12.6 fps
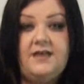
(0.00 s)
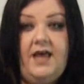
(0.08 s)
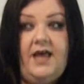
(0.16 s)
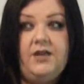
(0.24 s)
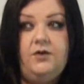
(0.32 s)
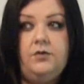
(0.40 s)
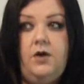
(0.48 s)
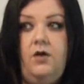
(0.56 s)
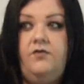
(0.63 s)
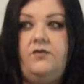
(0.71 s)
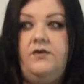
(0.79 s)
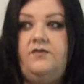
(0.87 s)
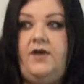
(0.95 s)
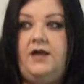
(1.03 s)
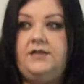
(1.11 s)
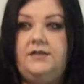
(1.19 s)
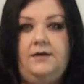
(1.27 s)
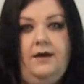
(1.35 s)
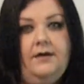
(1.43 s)
and you know for a
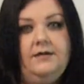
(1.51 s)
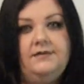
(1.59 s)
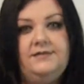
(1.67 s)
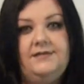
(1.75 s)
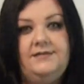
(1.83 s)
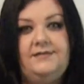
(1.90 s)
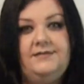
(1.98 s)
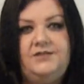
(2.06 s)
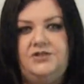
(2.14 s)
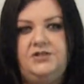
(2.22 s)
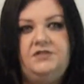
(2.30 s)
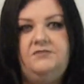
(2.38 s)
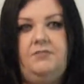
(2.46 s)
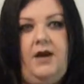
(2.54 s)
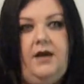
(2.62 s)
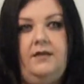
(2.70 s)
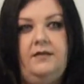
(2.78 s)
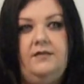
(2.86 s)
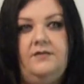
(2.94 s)
fact that God exists just
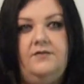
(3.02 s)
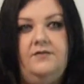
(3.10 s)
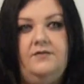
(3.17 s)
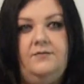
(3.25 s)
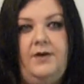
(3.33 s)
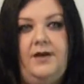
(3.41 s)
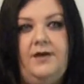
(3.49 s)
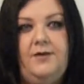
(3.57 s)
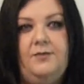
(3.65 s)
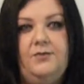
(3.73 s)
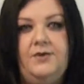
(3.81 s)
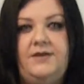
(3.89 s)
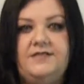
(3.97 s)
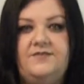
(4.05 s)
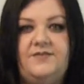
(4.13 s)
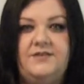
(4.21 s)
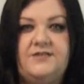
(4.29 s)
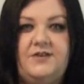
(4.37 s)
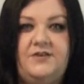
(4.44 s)
by the way a breeze
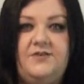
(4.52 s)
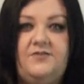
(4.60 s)
feels